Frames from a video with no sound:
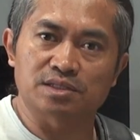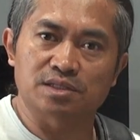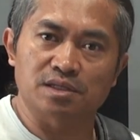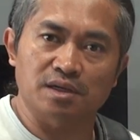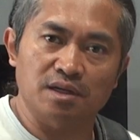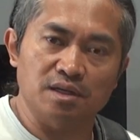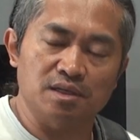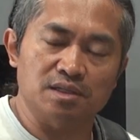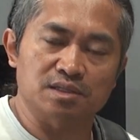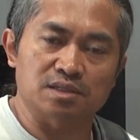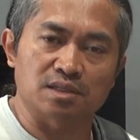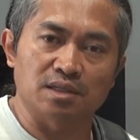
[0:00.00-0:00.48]

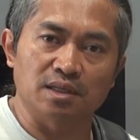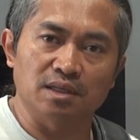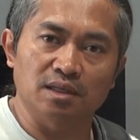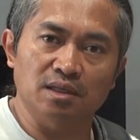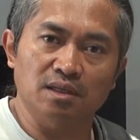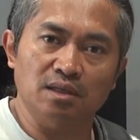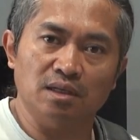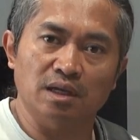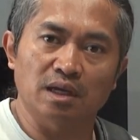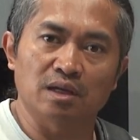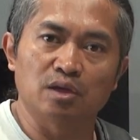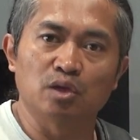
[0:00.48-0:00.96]

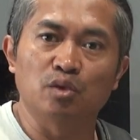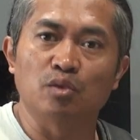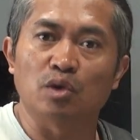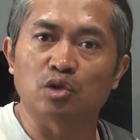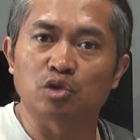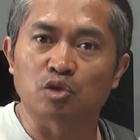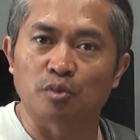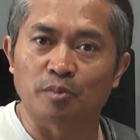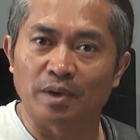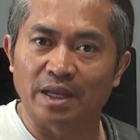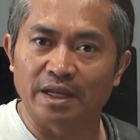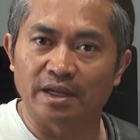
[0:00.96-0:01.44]
seriously and you
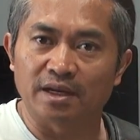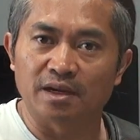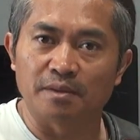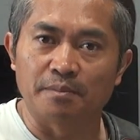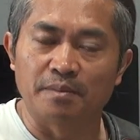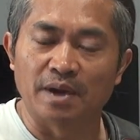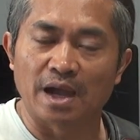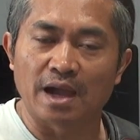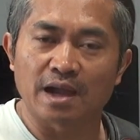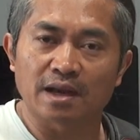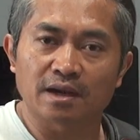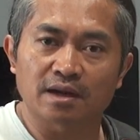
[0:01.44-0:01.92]
want to play in a
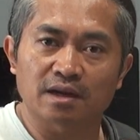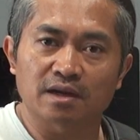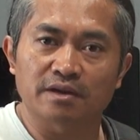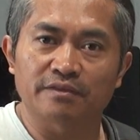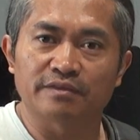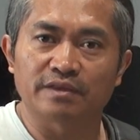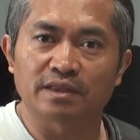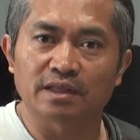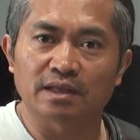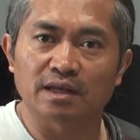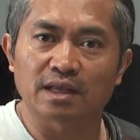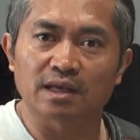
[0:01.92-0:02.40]
band and
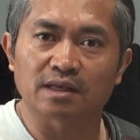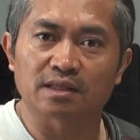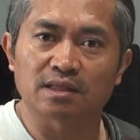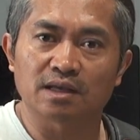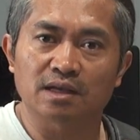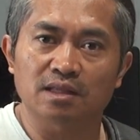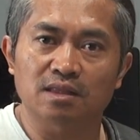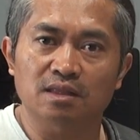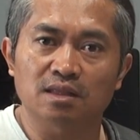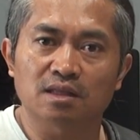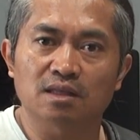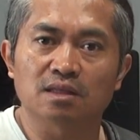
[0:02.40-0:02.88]
everything like
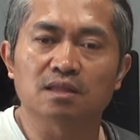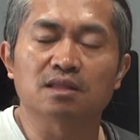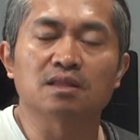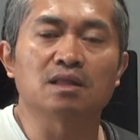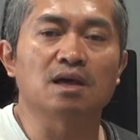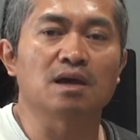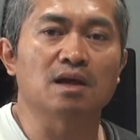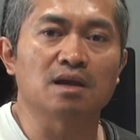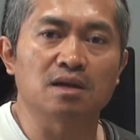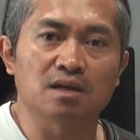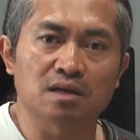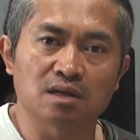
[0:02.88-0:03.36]
that,
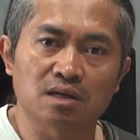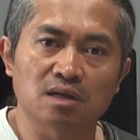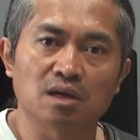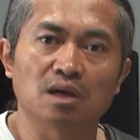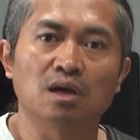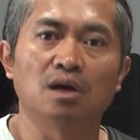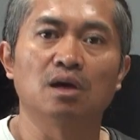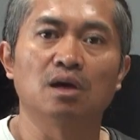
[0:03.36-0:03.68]
then